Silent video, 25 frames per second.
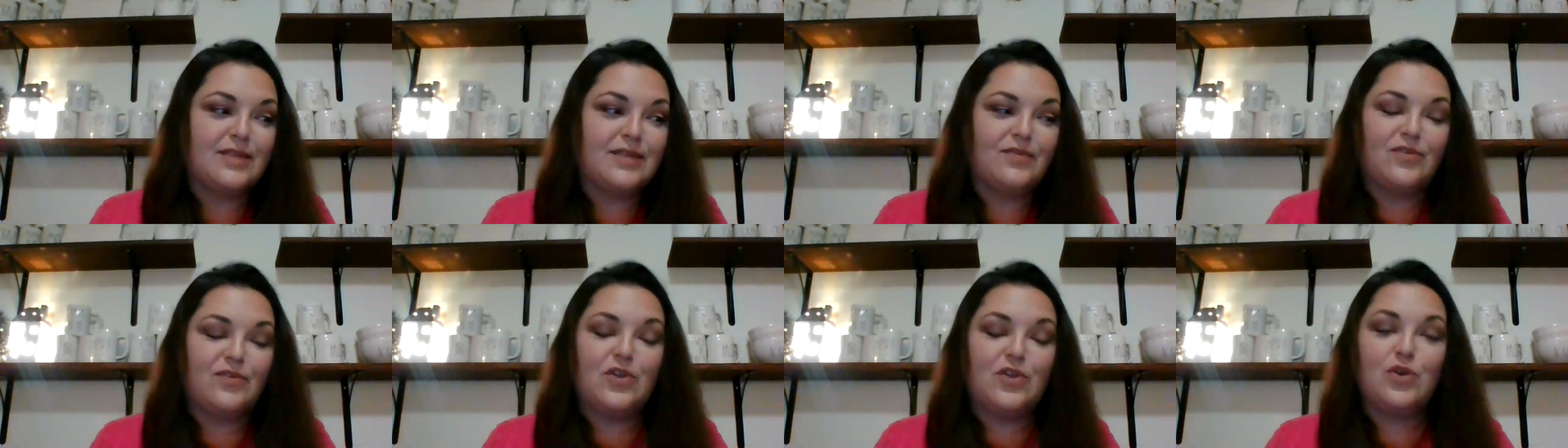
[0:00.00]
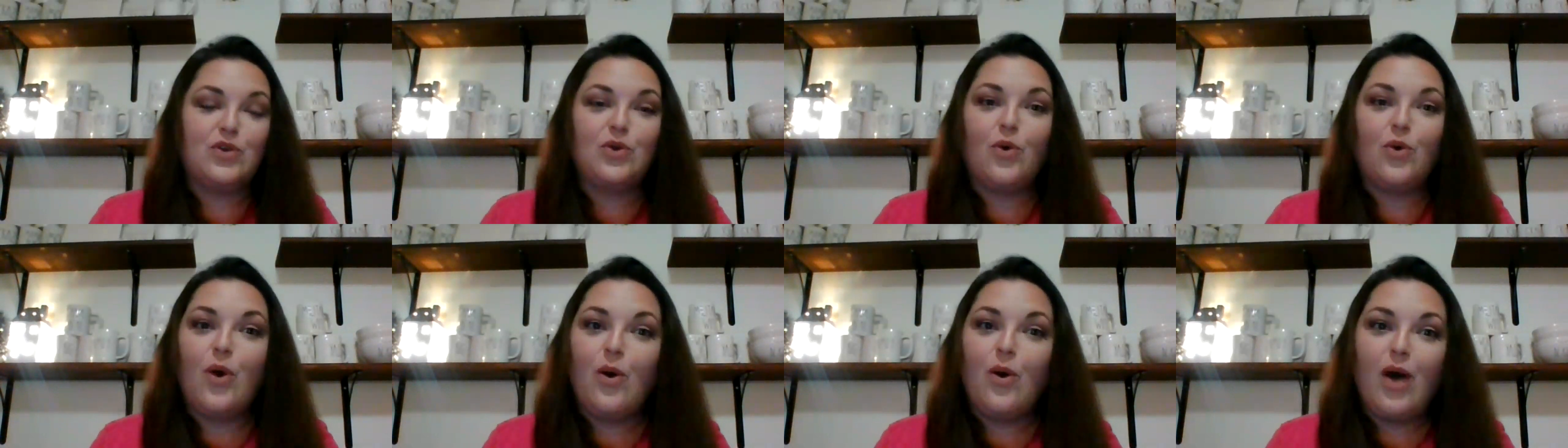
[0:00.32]
you
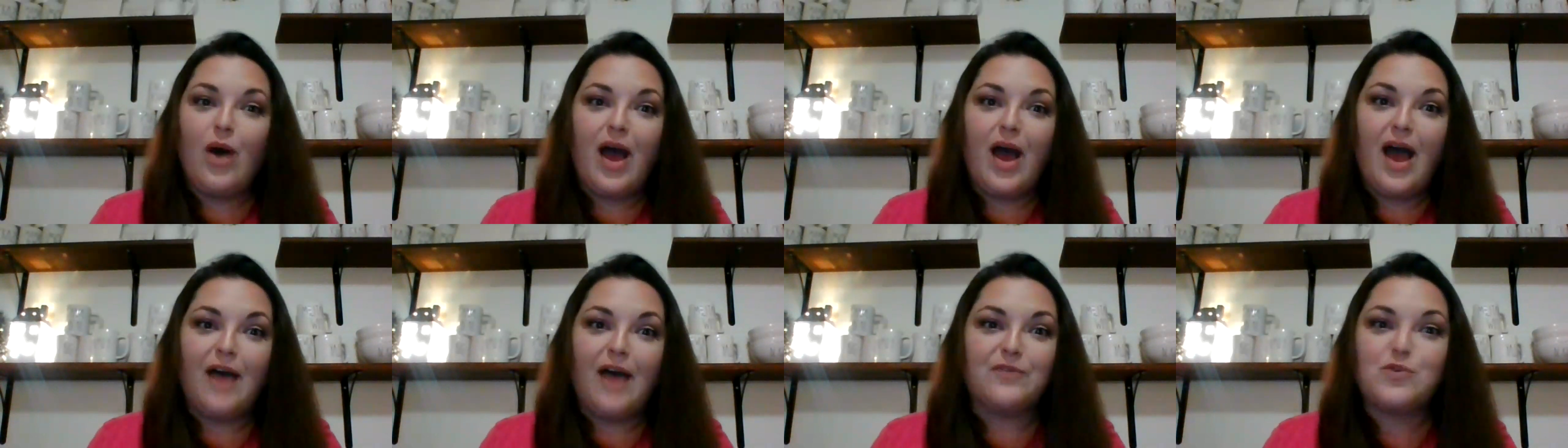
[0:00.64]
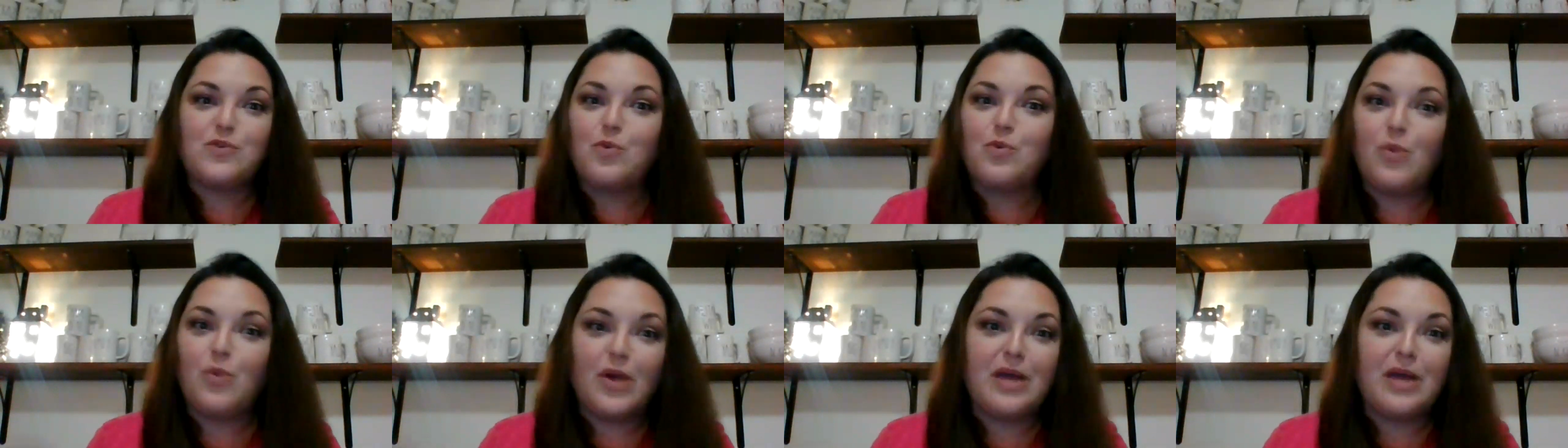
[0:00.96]
don't have to
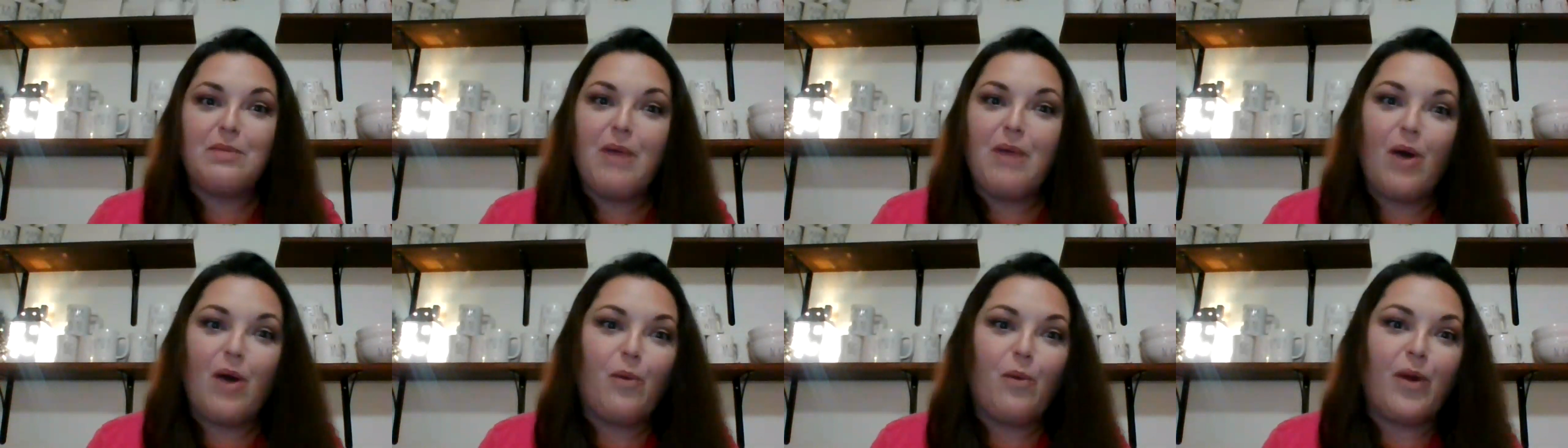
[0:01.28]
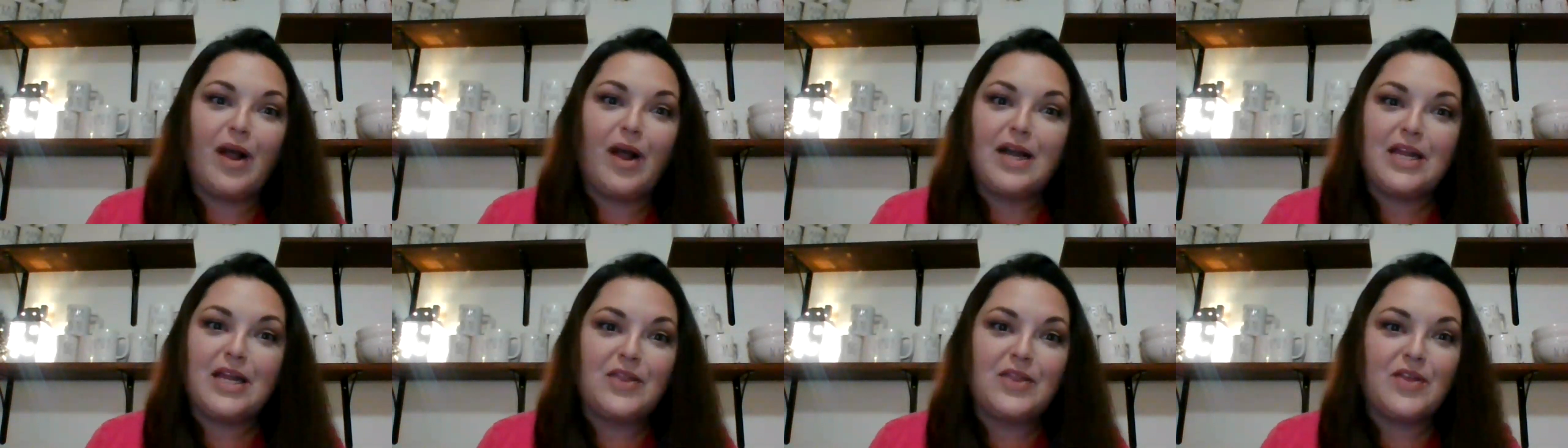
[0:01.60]
worry about where
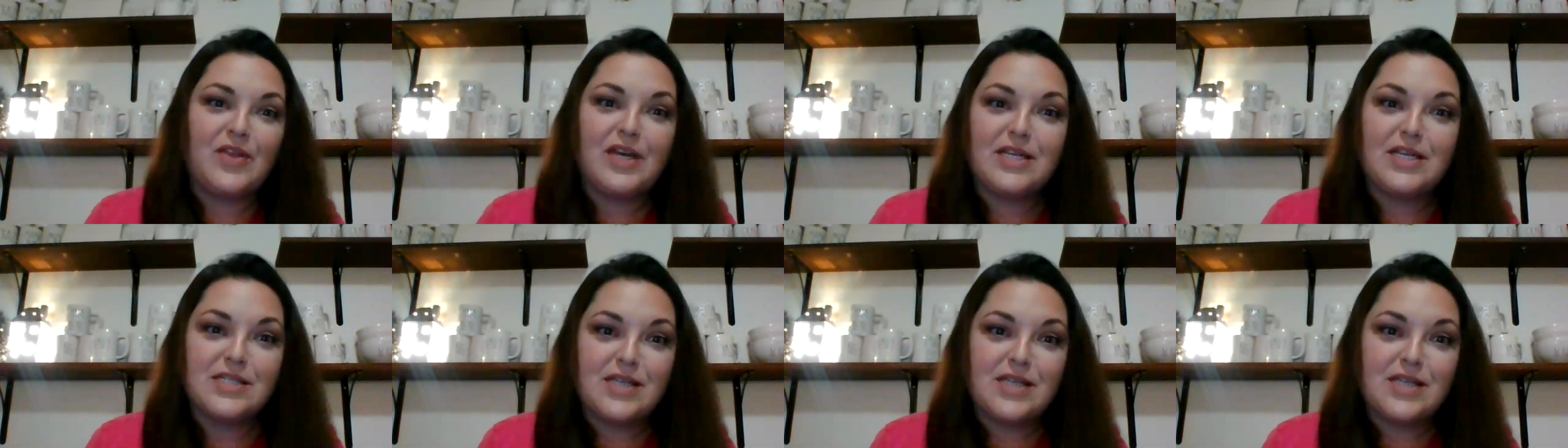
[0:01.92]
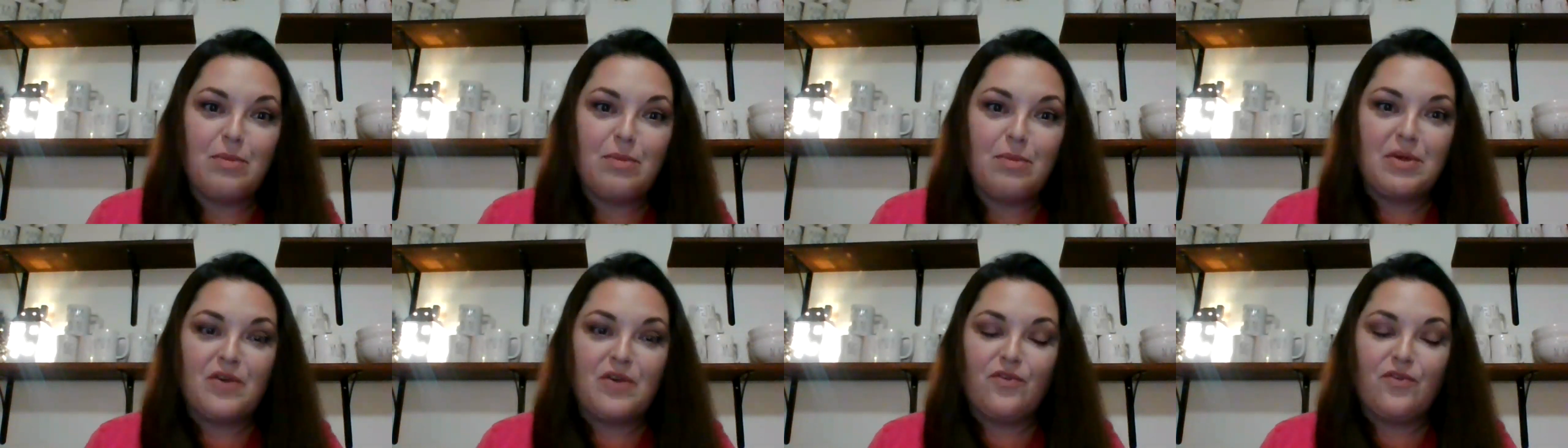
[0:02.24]
anything is
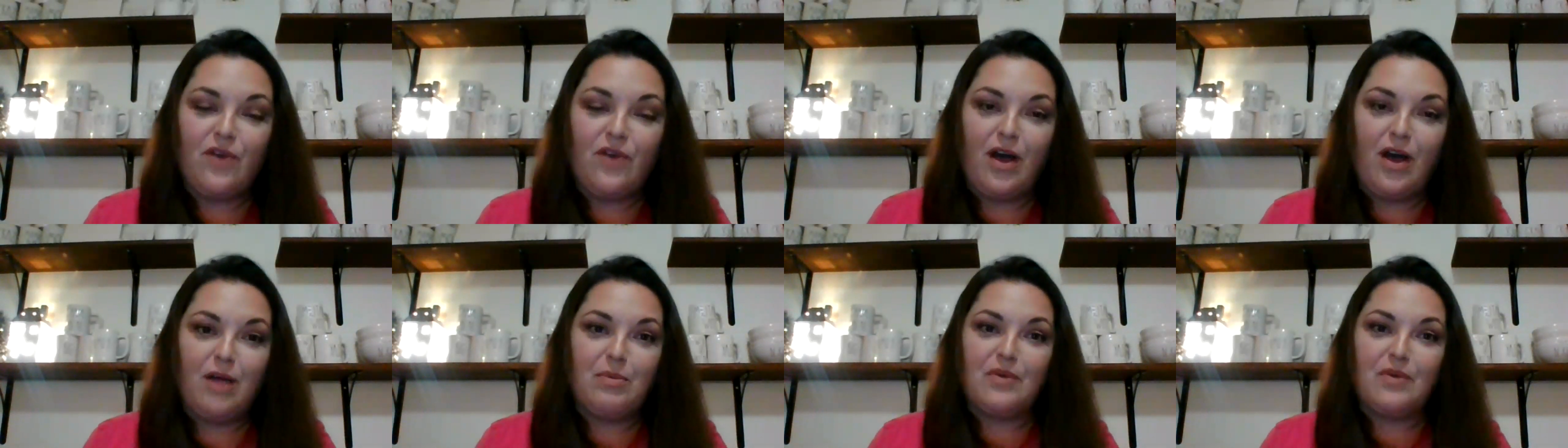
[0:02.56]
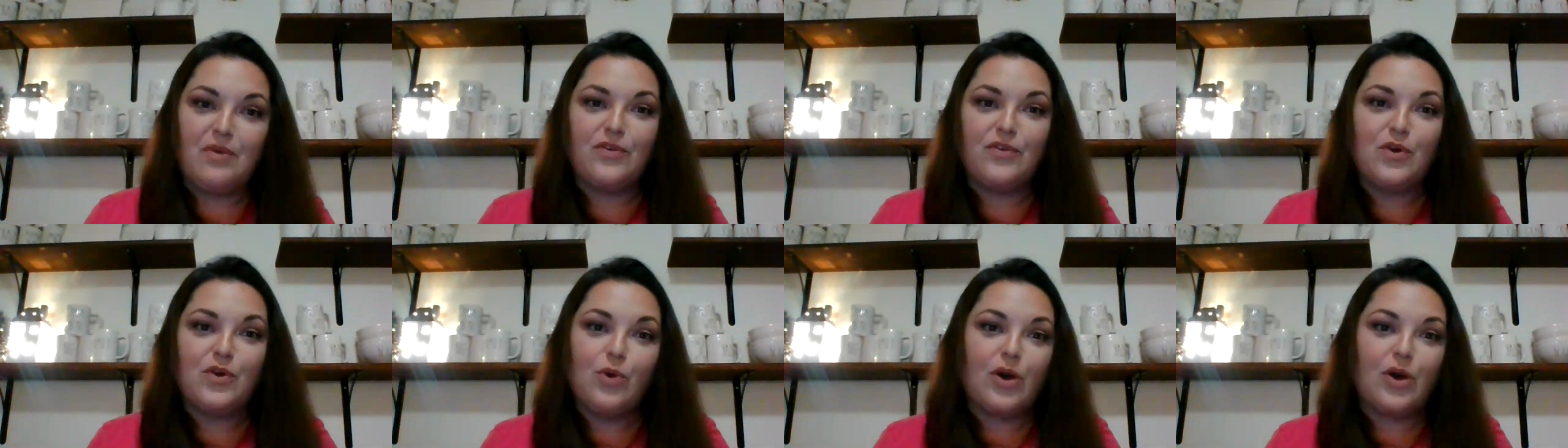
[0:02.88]
coming from
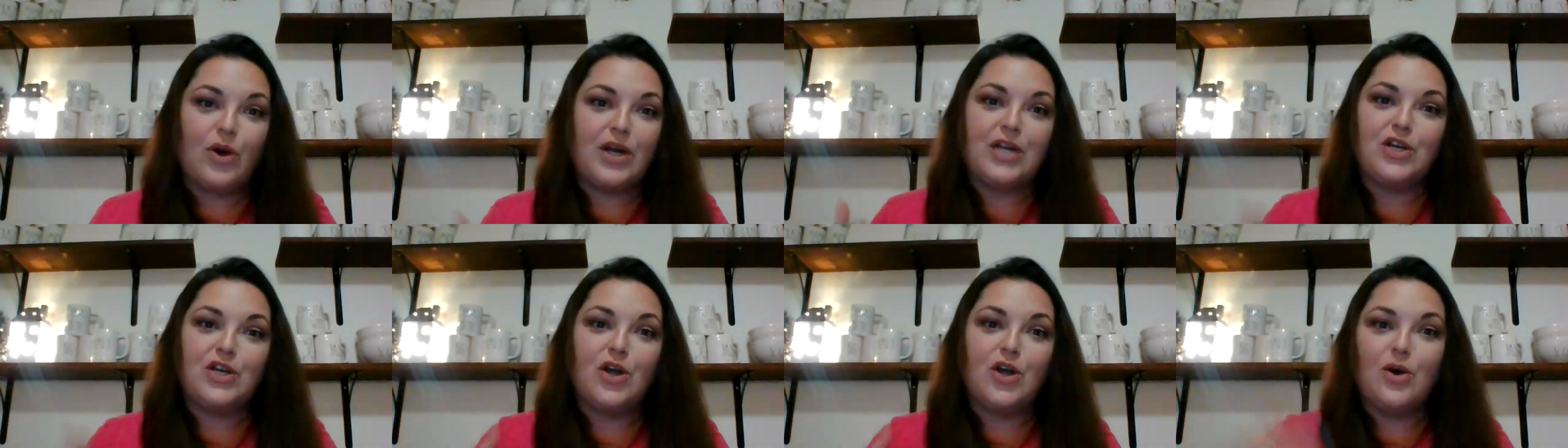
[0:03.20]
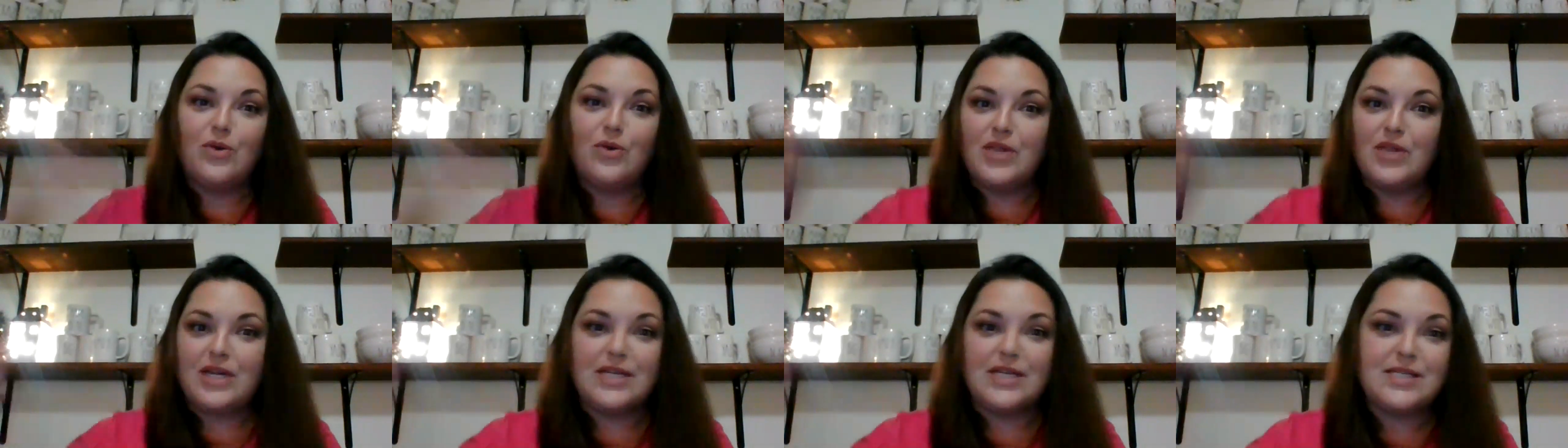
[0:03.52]
if you already know
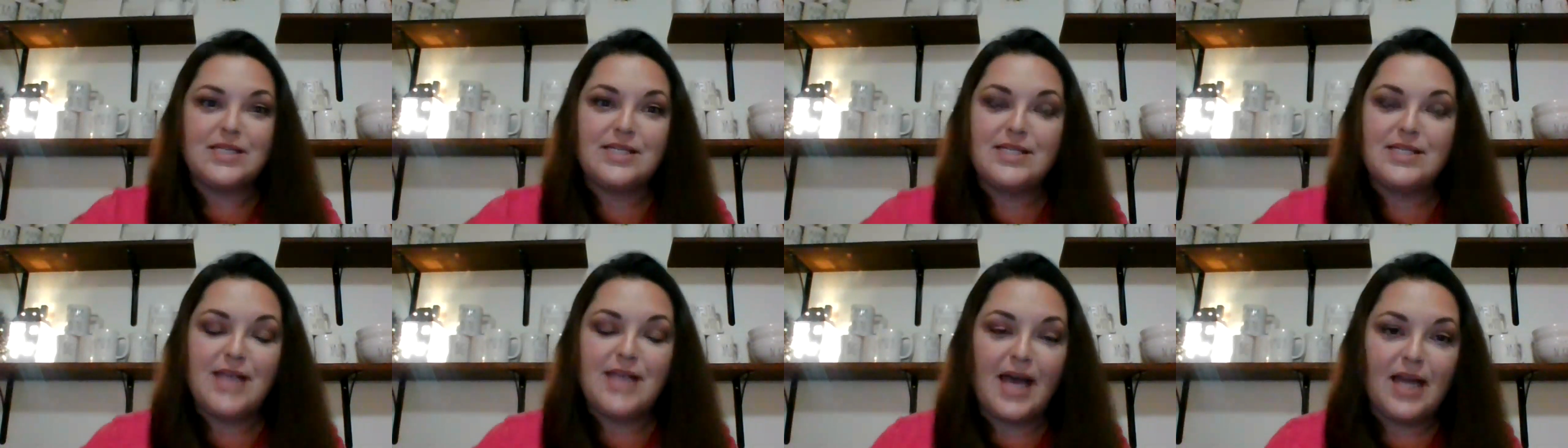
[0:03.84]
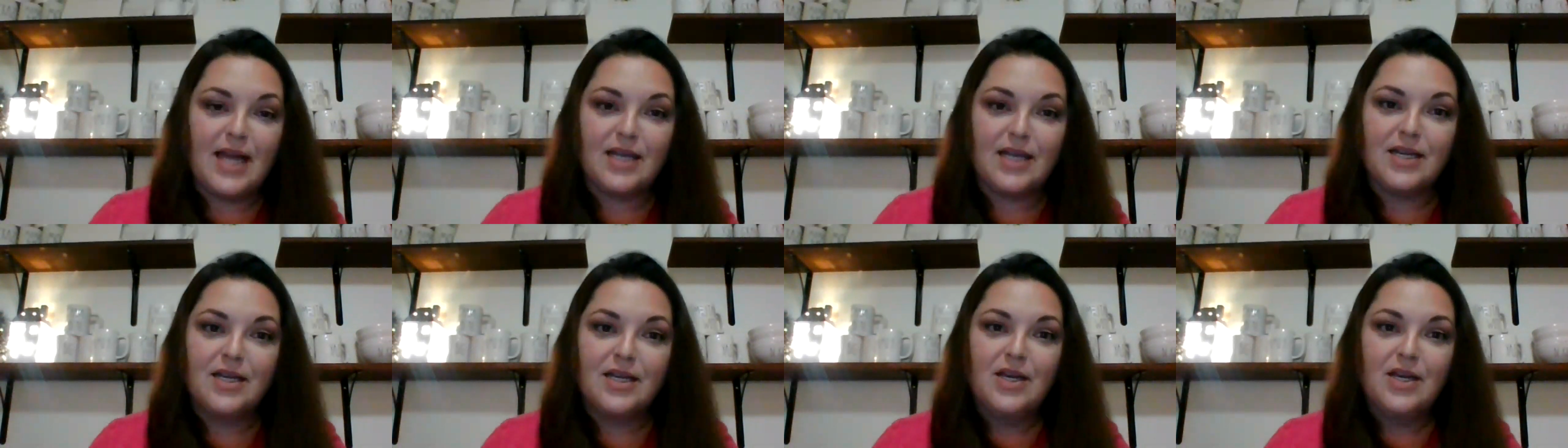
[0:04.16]
that it's set.